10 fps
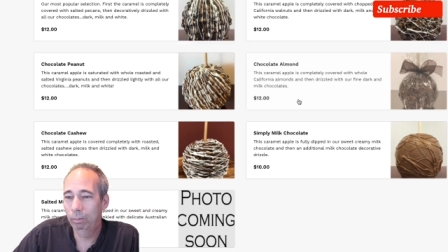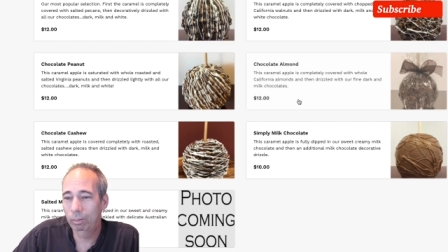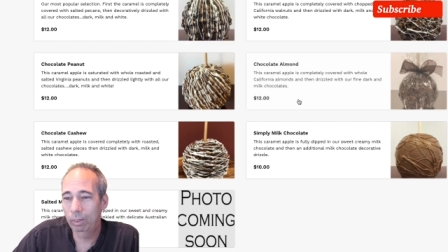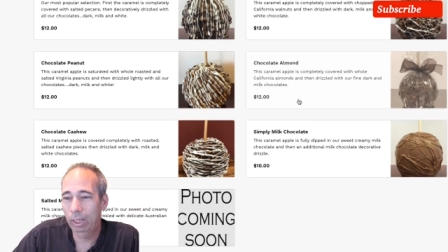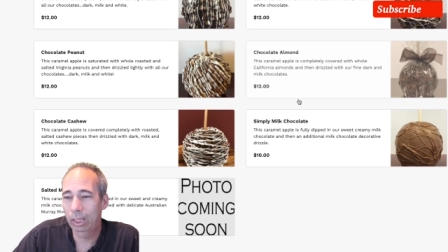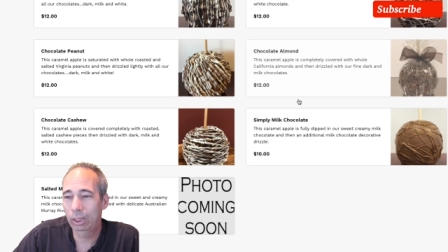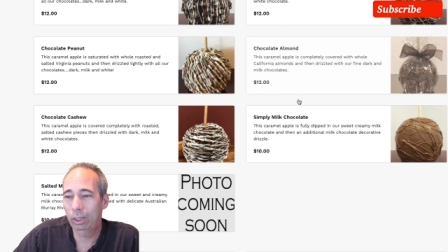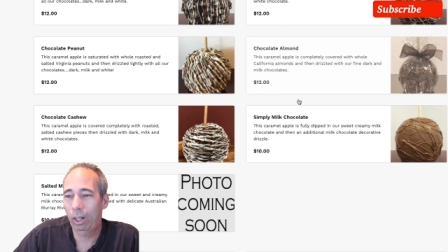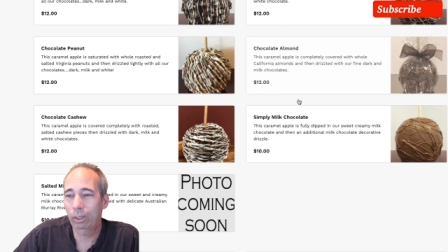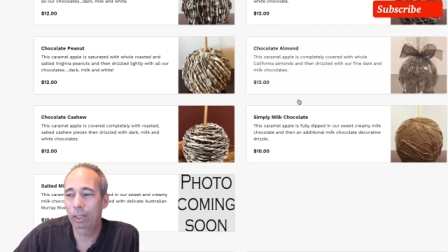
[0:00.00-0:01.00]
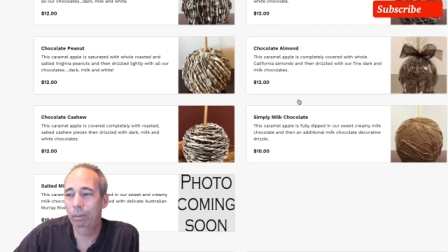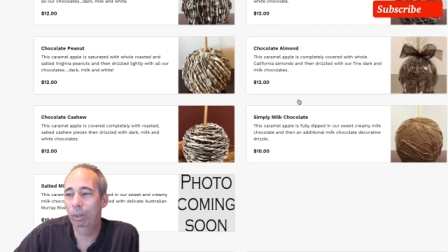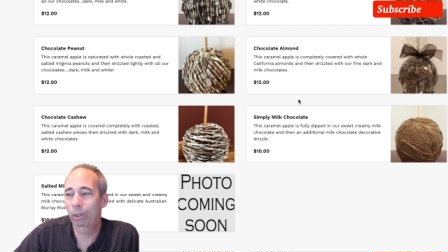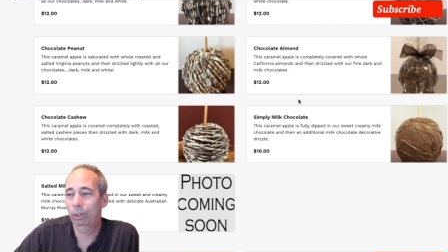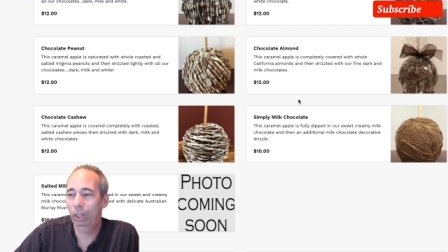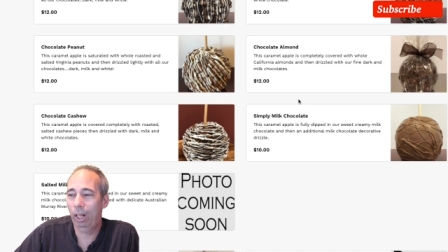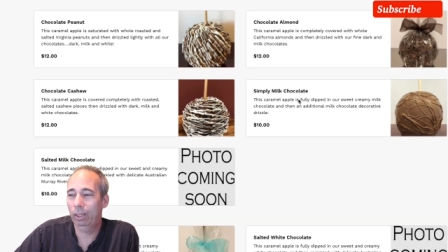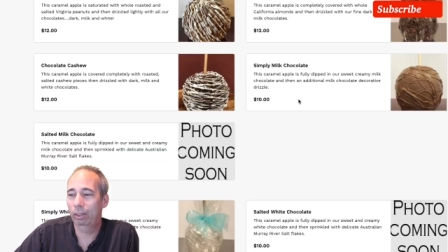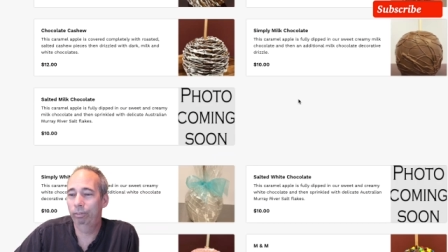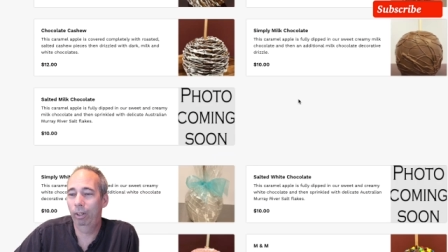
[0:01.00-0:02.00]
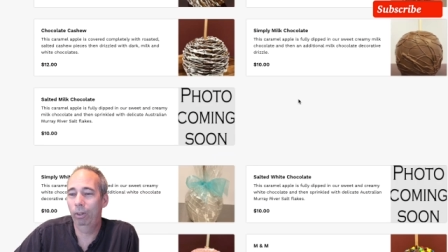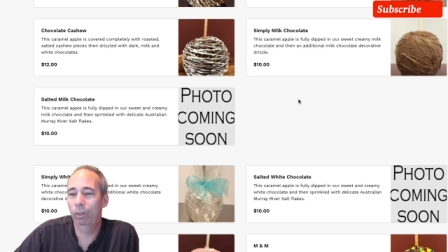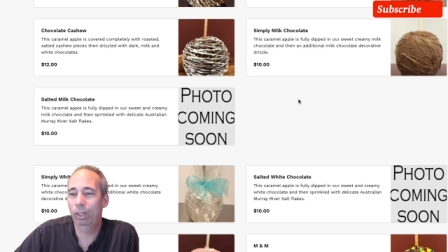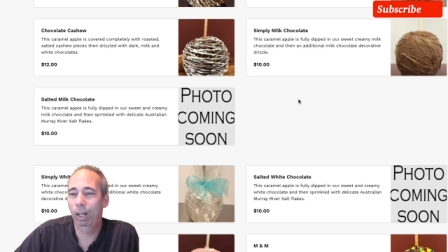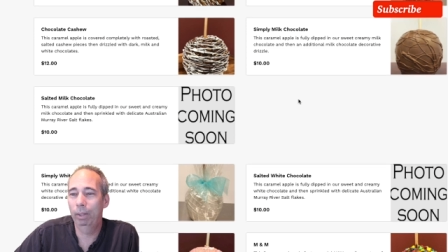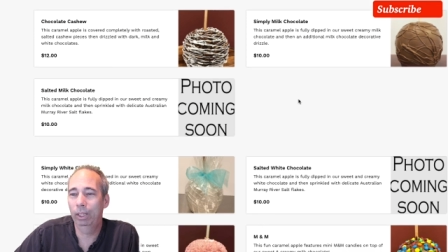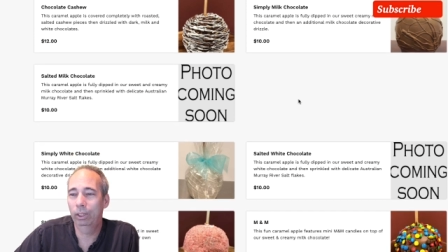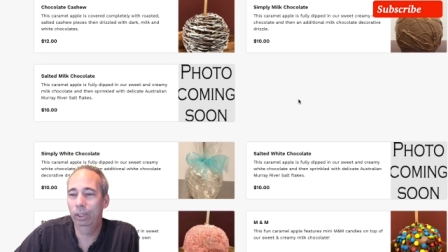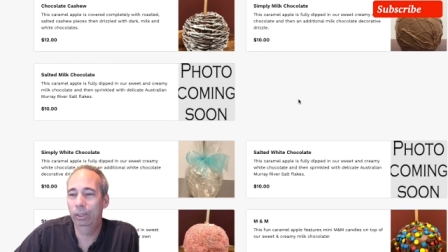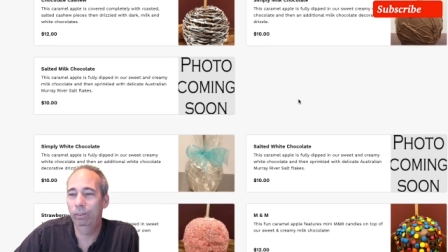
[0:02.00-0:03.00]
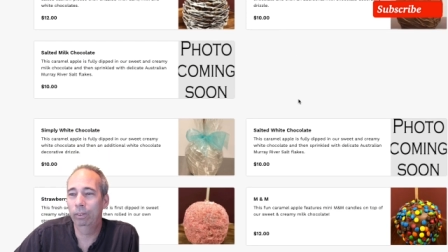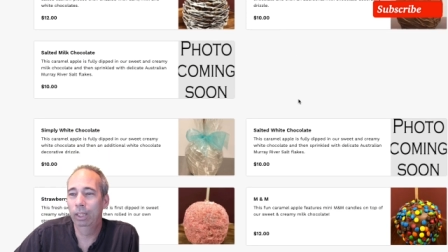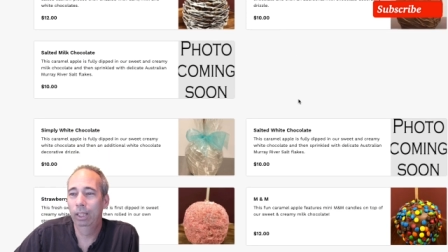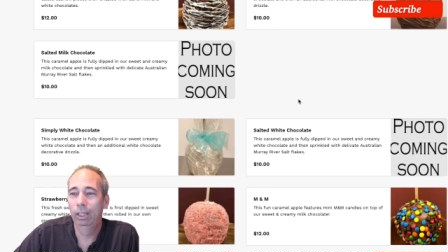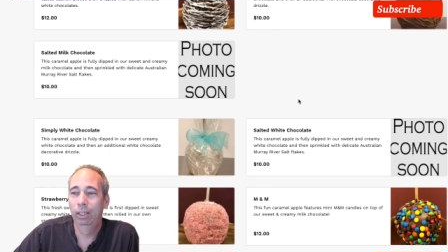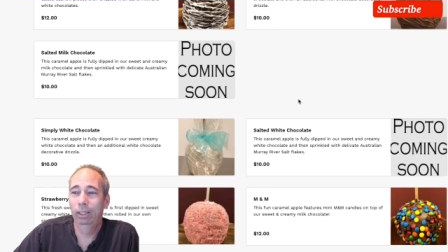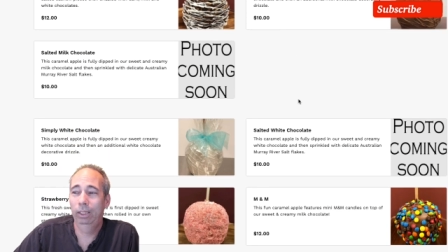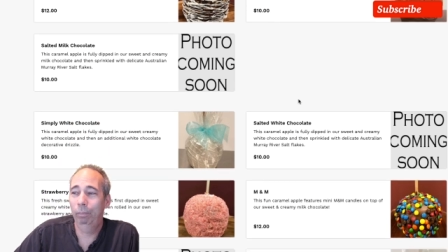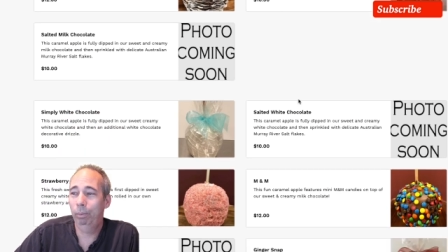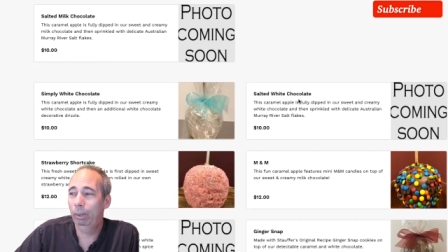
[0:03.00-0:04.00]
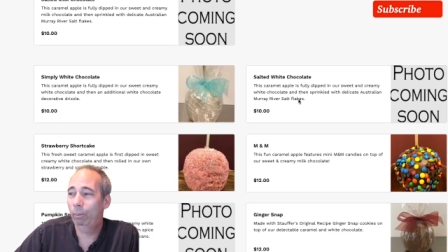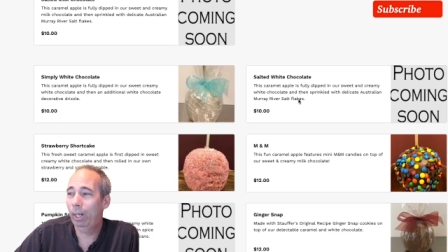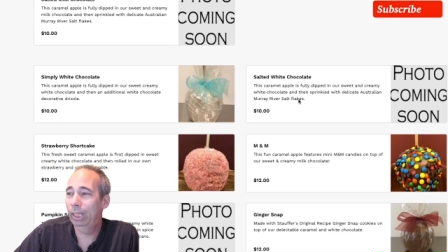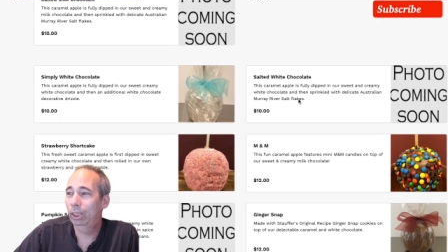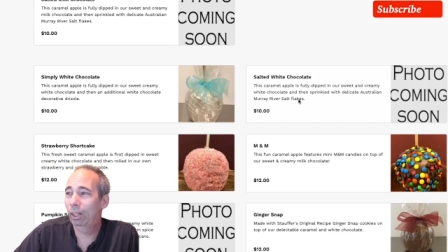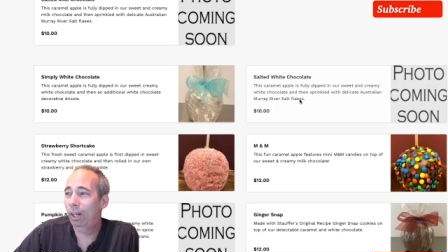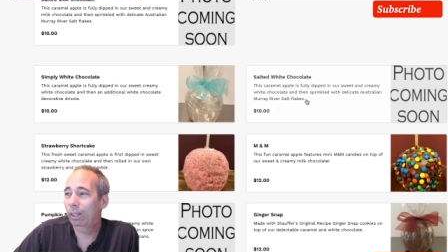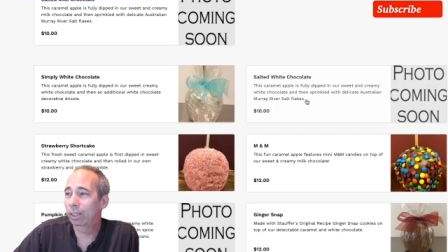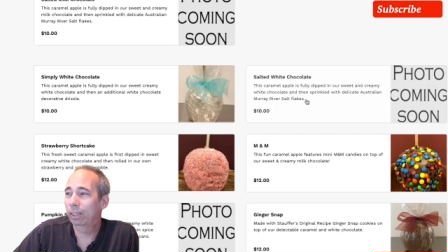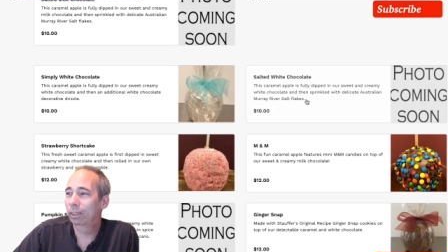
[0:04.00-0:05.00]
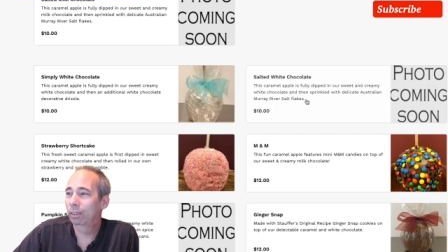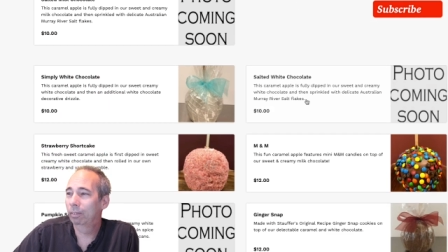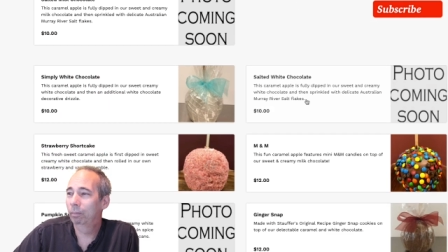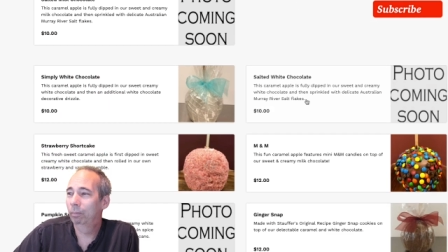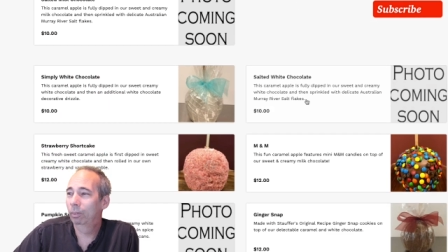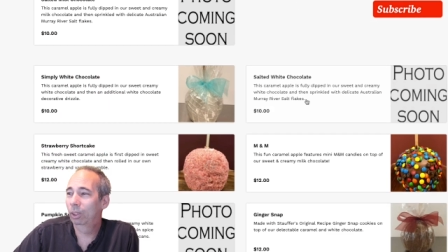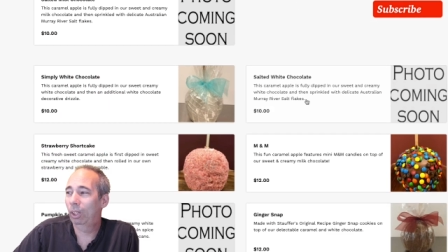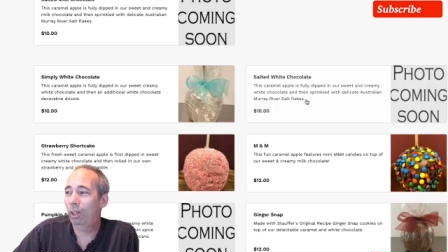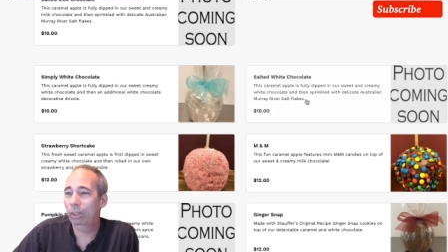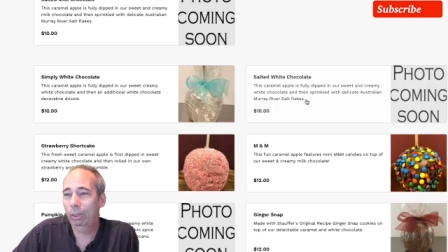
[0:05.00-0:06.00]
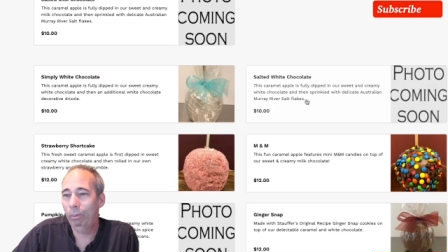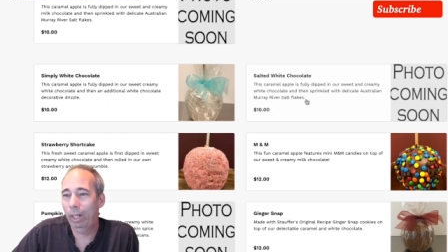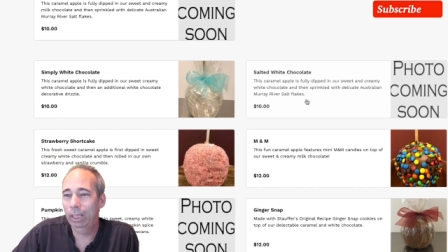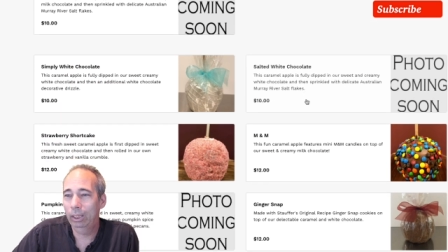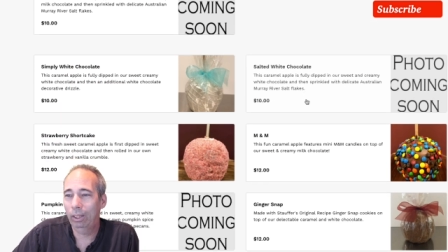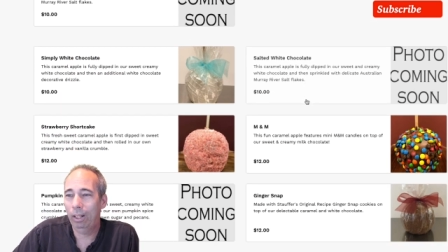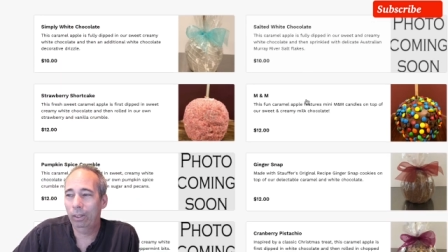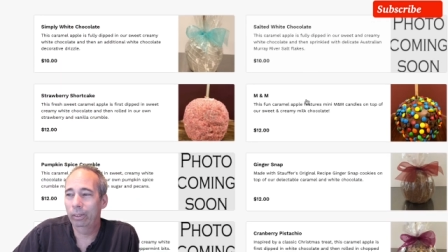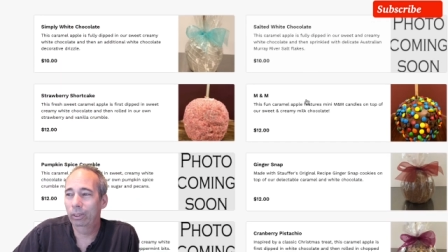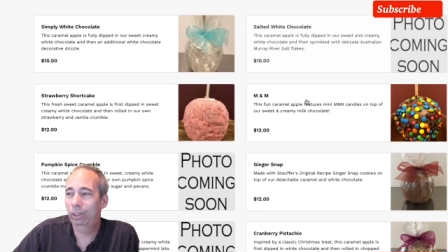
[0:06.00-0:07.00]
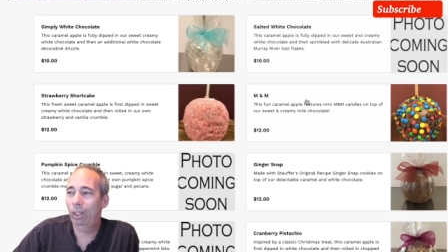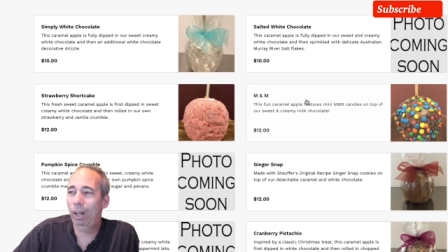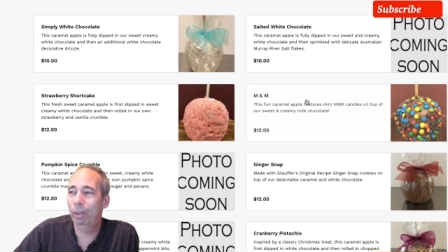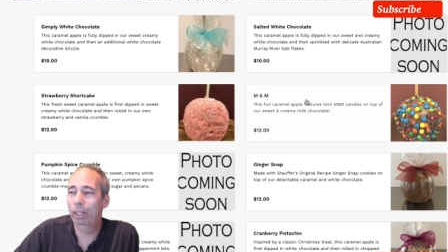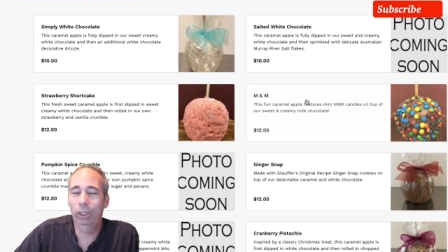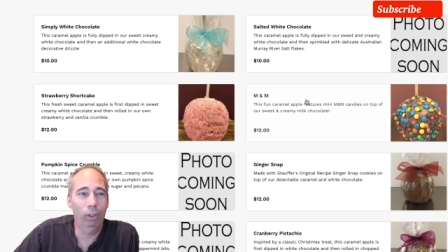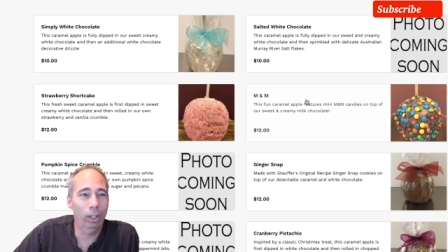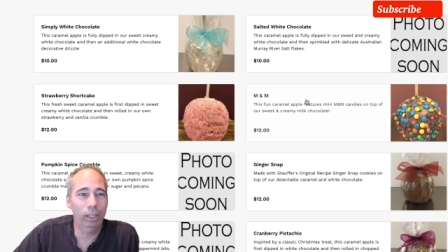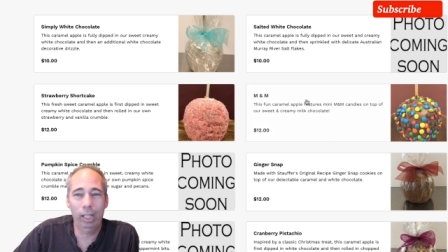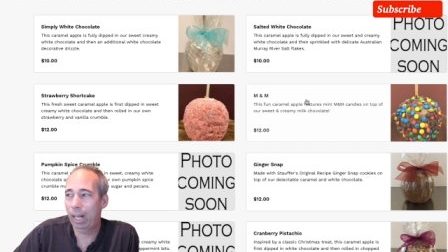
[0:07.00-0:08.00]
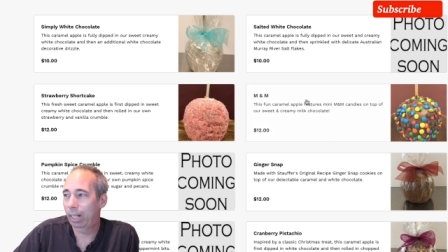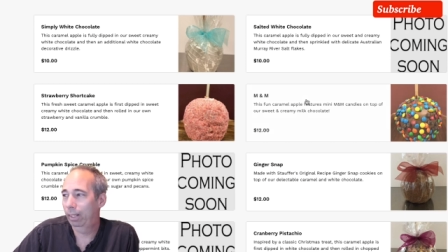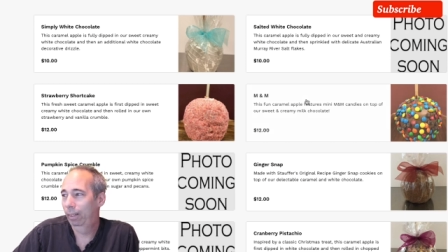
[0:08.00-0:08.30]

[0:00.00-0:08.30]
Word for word: and salted milk chocolate photo coming soon, simply white chocolate, salted white chocolate, strawberry shortcake,